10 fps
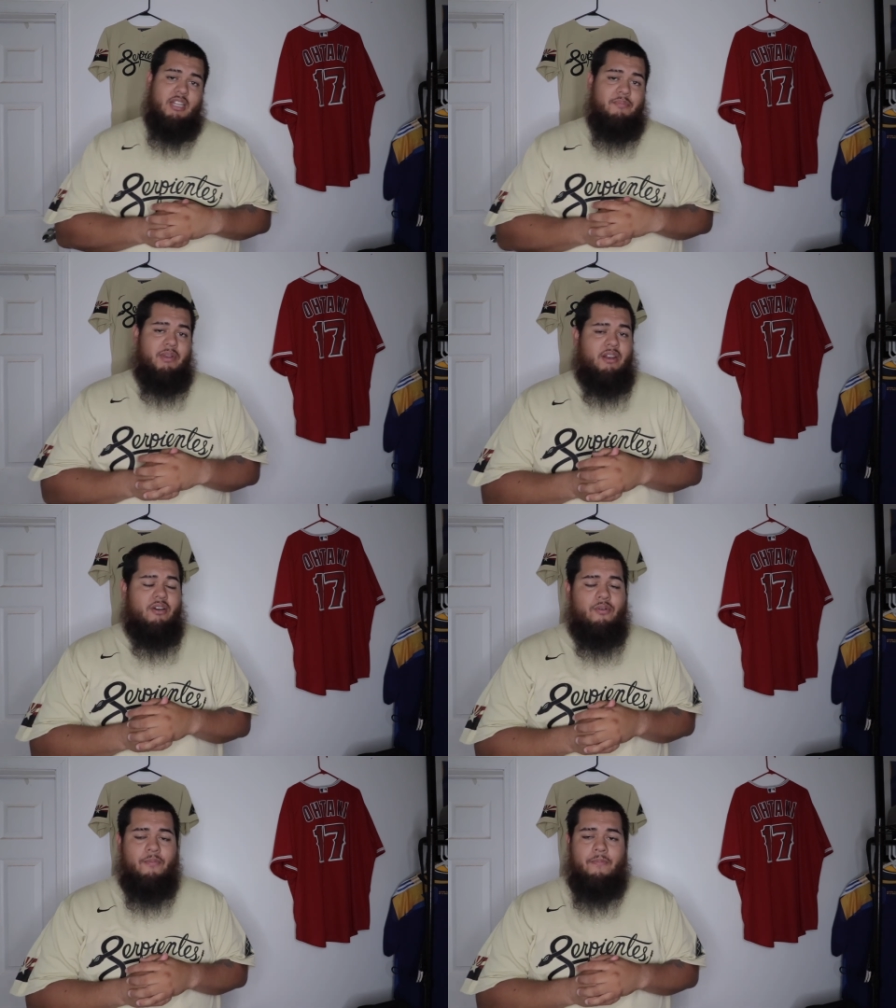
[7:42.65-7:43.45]
Let me
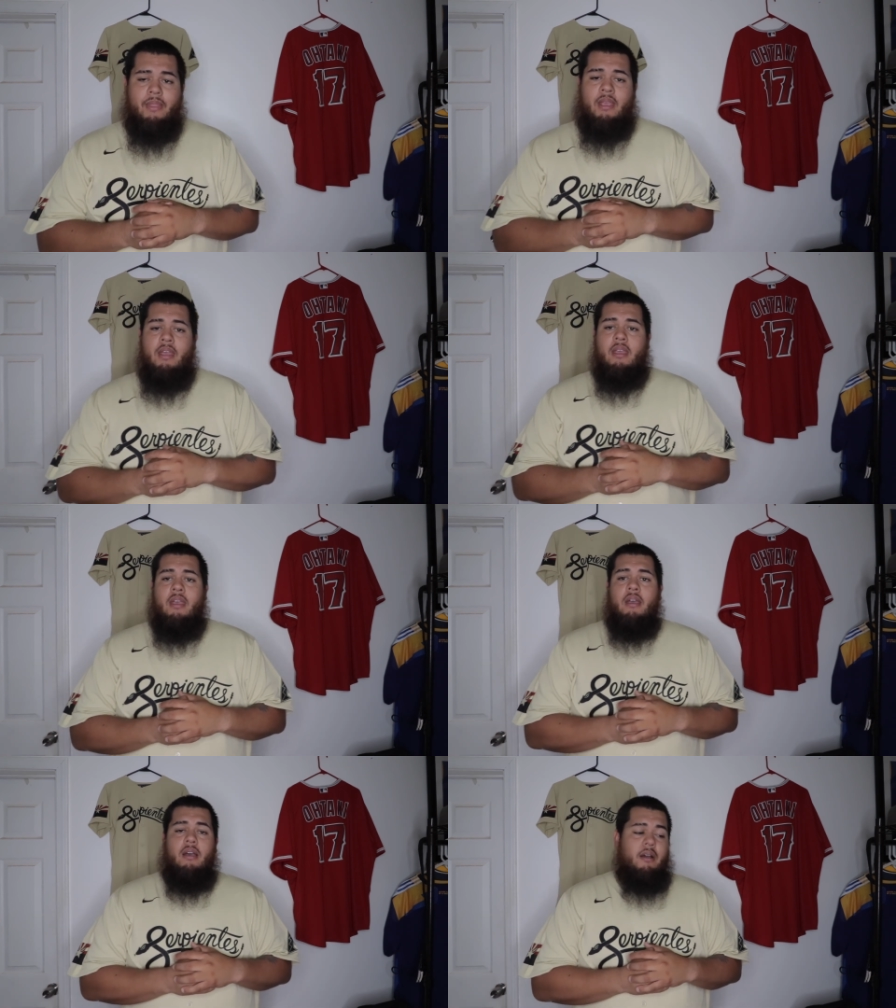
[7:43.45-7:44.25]
know.
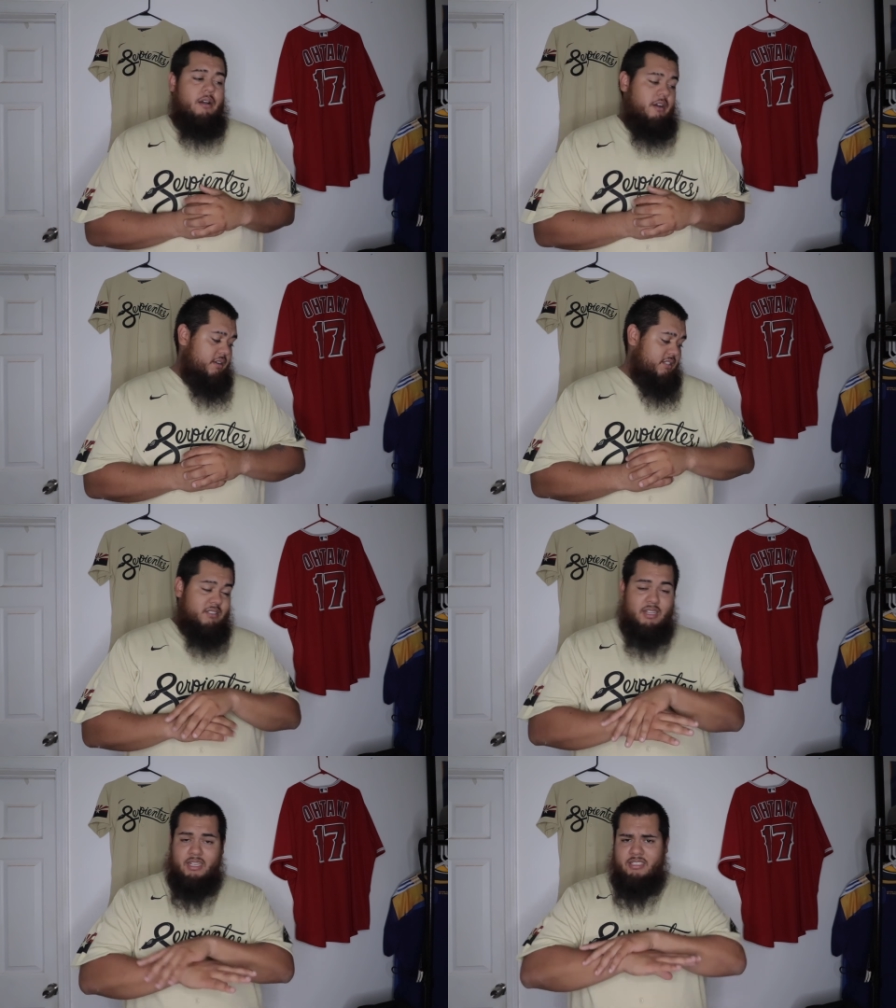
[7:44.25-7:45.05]
Uh,
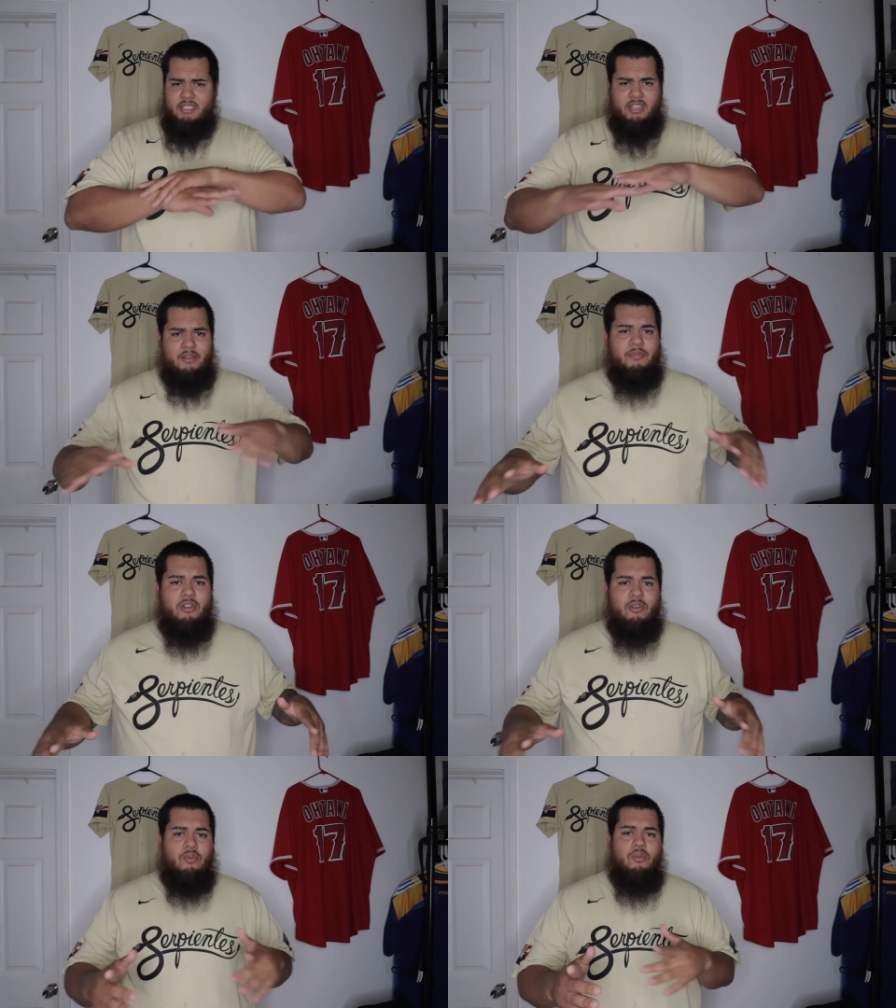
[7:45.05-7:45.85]
like I said, let me
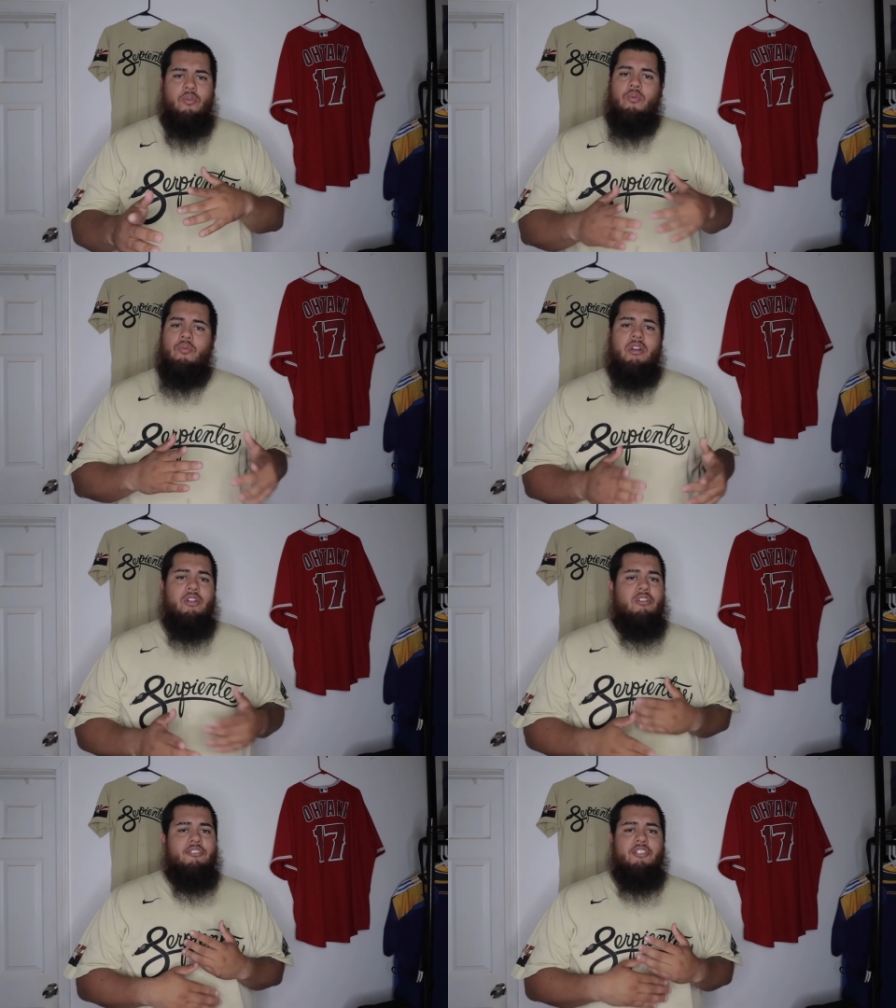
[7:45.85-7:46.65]
know what
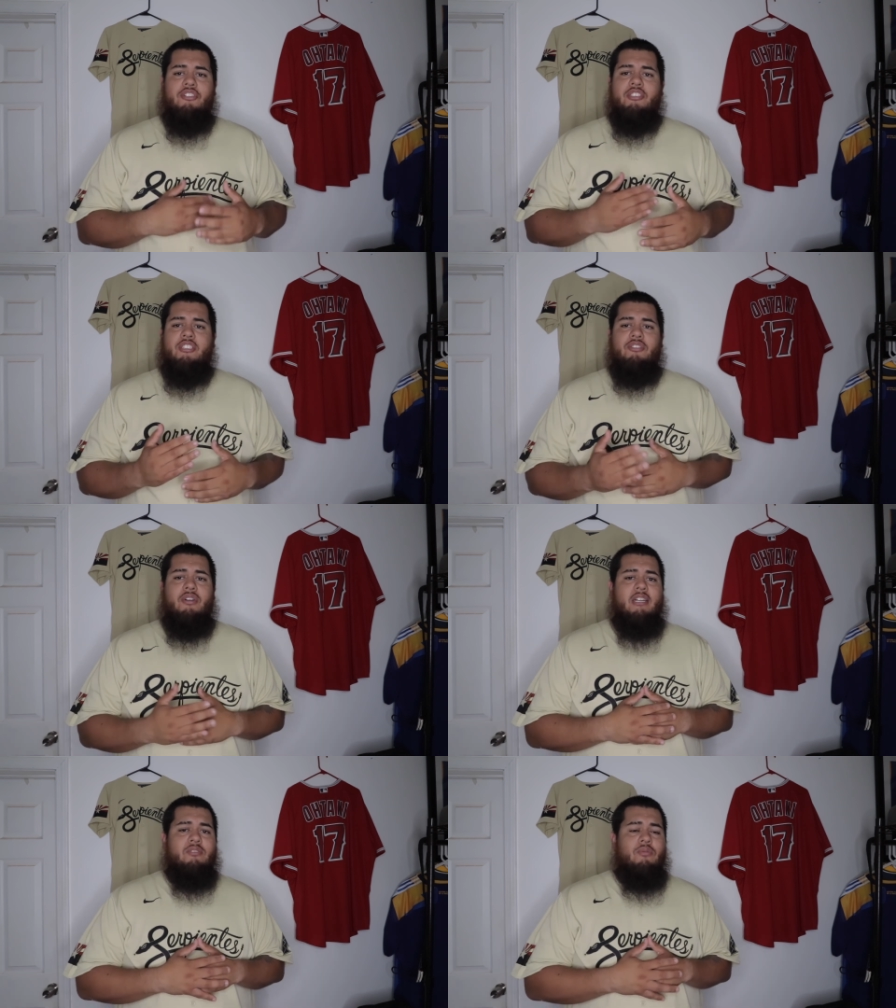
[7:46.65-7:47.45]
other jerseys you
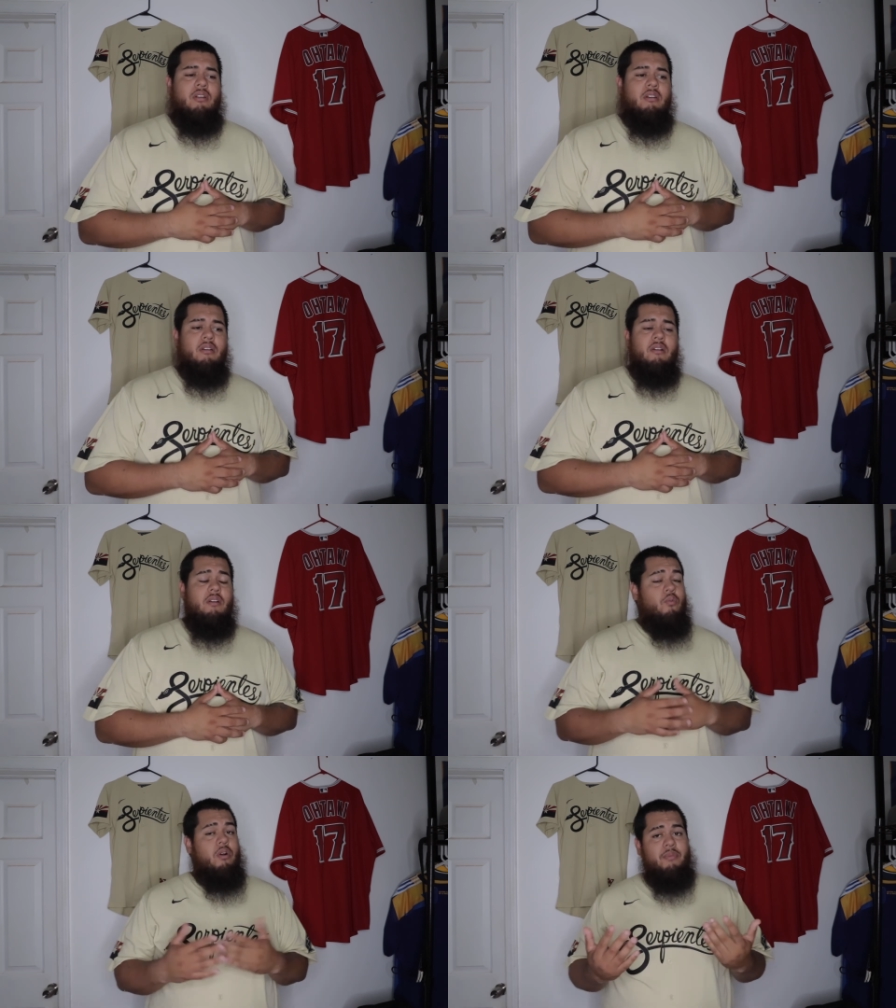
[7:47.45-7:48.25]
guys want to
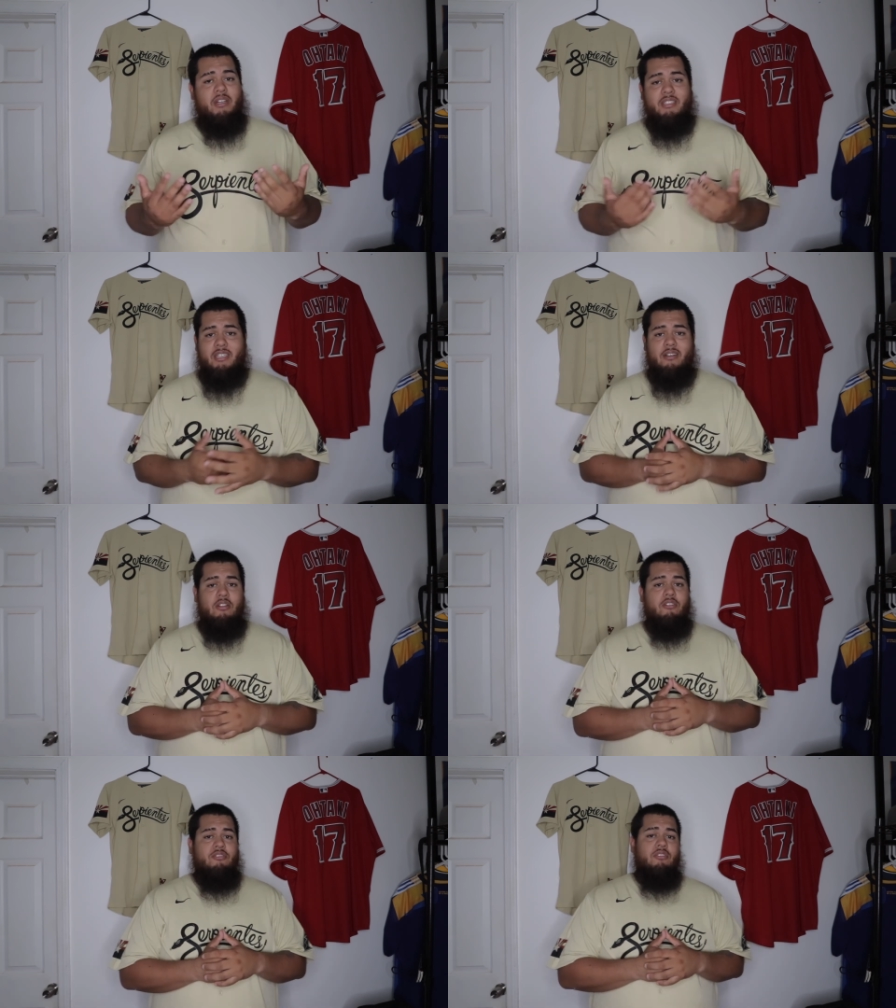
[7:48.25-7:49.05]
want me to take a
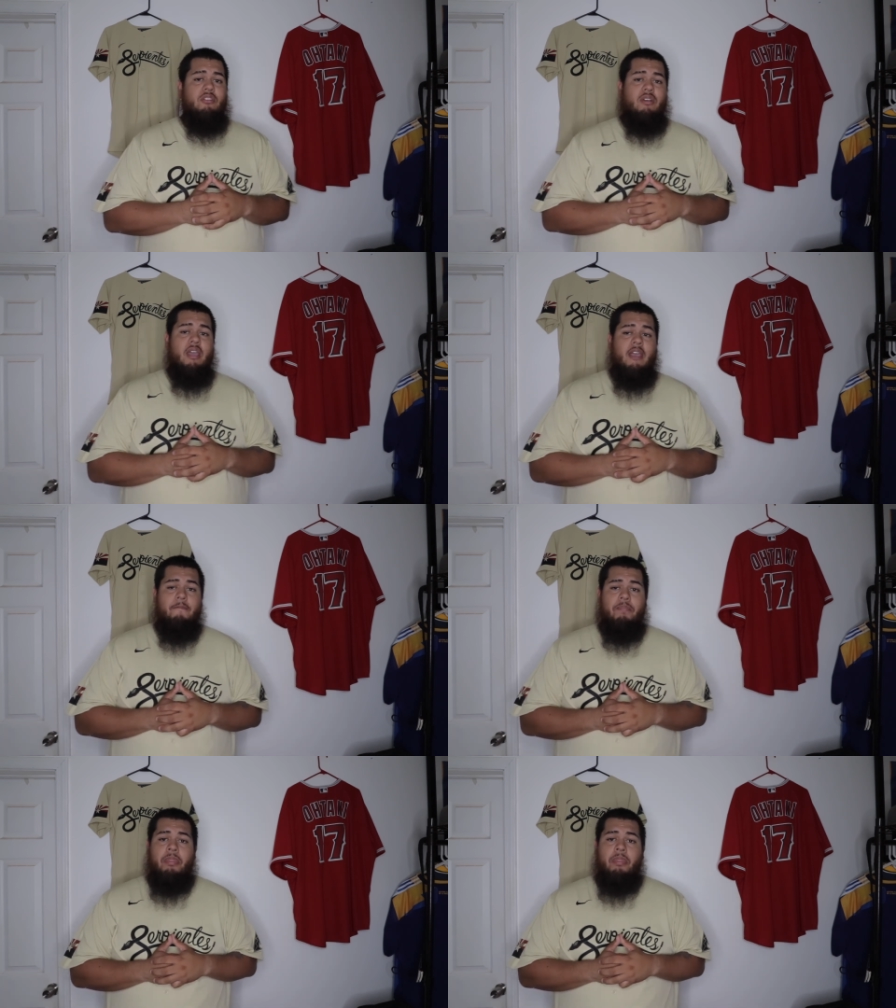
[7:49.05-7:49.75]
closer look at.